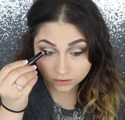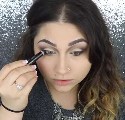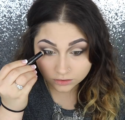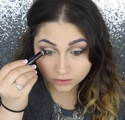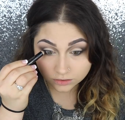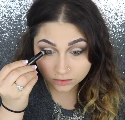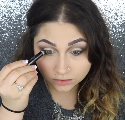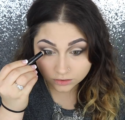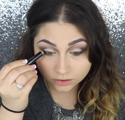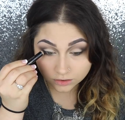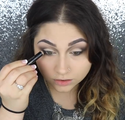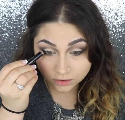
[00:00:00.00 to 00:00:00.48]

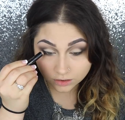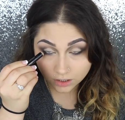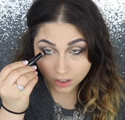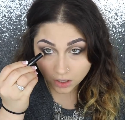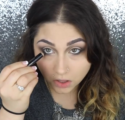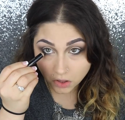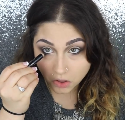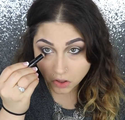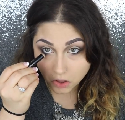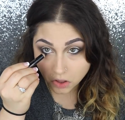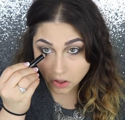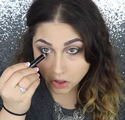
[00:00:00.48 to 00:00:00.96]

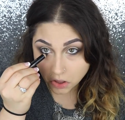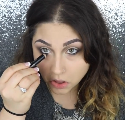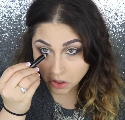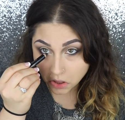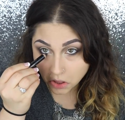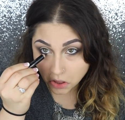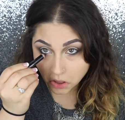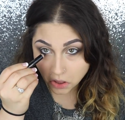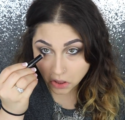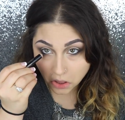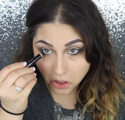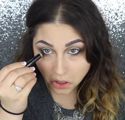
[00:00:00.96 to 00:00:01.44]

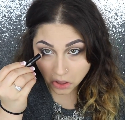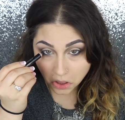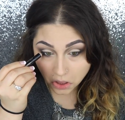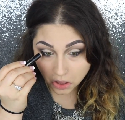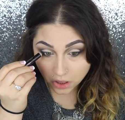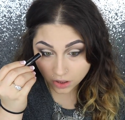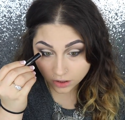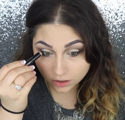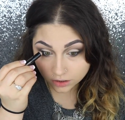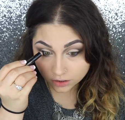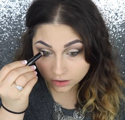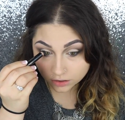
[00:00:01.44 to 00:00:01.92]

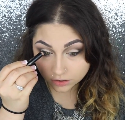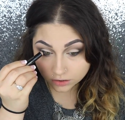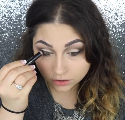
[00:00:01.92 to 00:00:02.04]
(no one is talking)